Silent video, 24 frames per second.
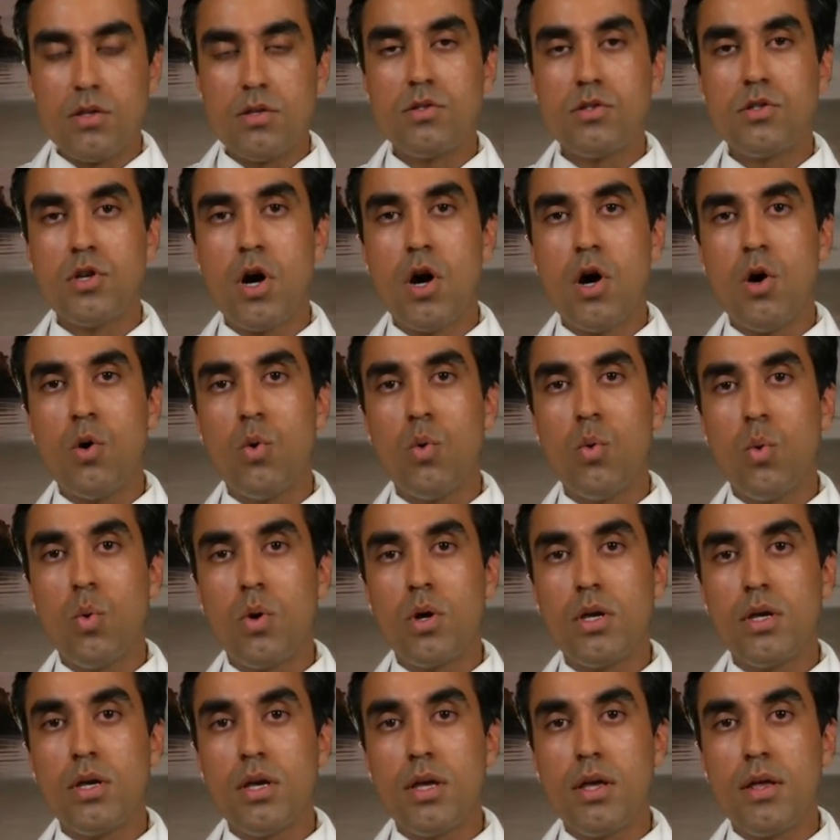So
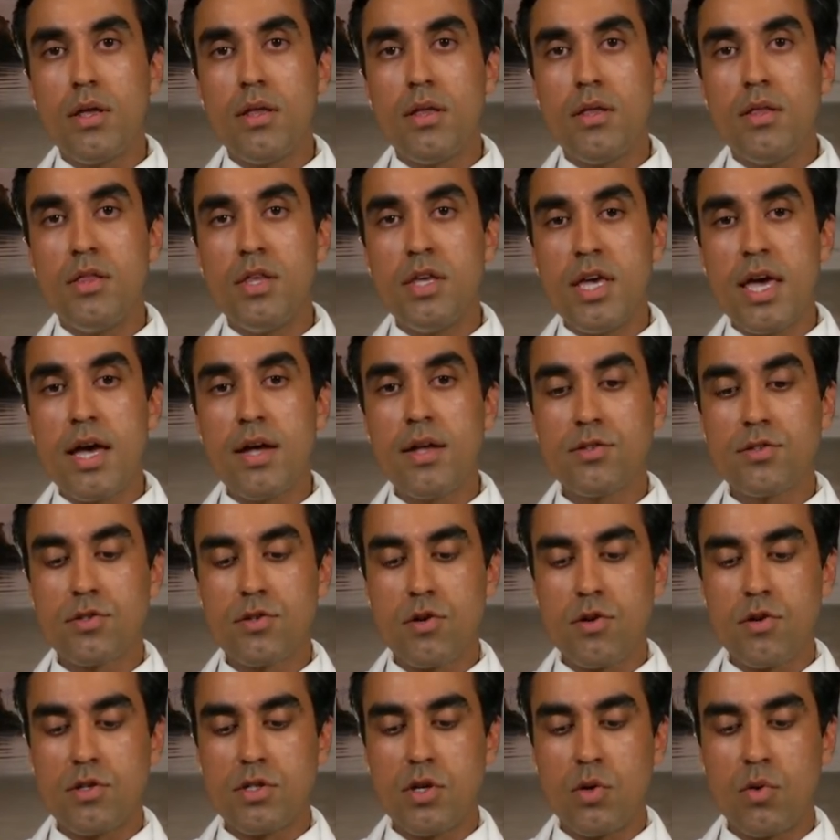the
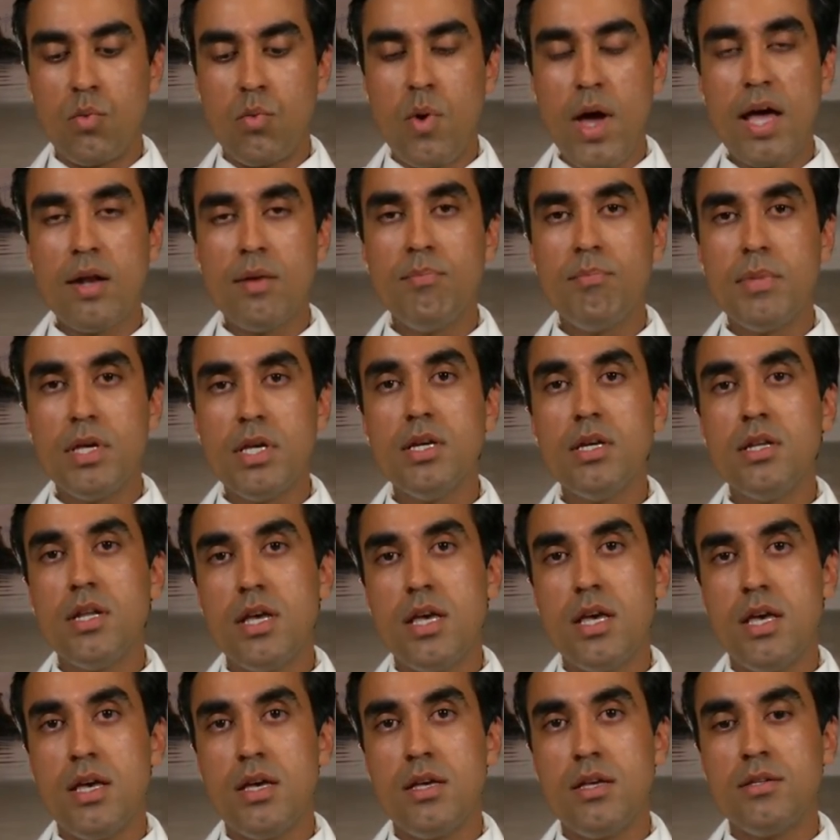answer to red meat
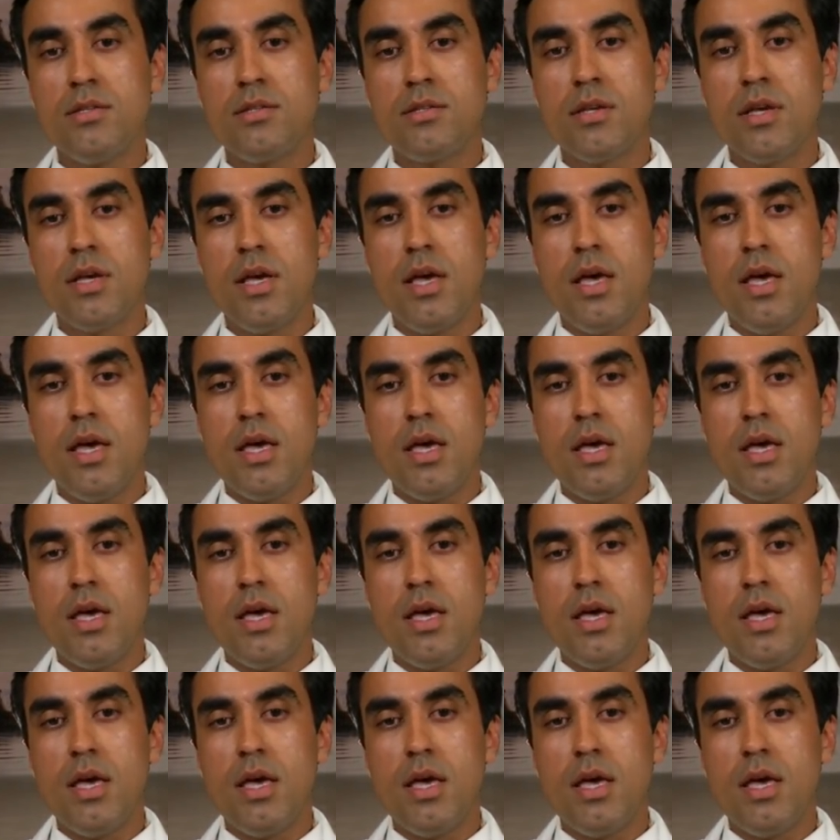is